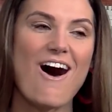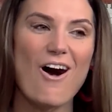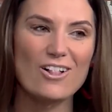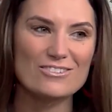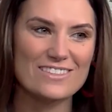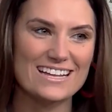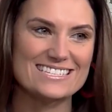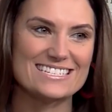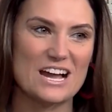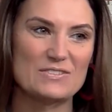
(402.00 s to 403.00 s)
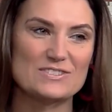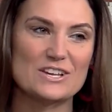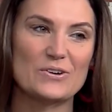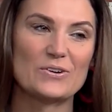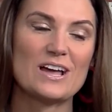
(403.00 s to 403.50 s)
all of that stuff.
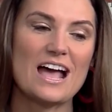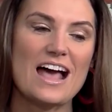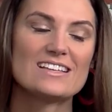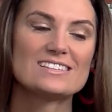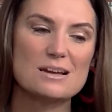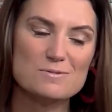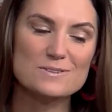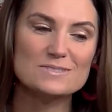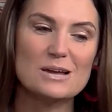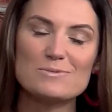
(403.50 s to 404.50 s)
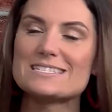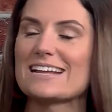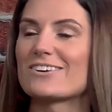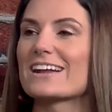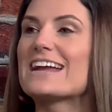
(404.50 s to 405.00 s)
So double
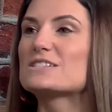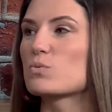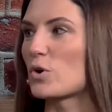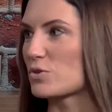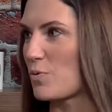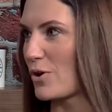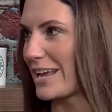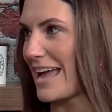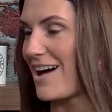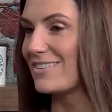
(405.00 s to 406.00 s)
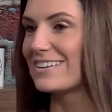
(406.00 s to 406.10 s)
standard, it's worth pointing out.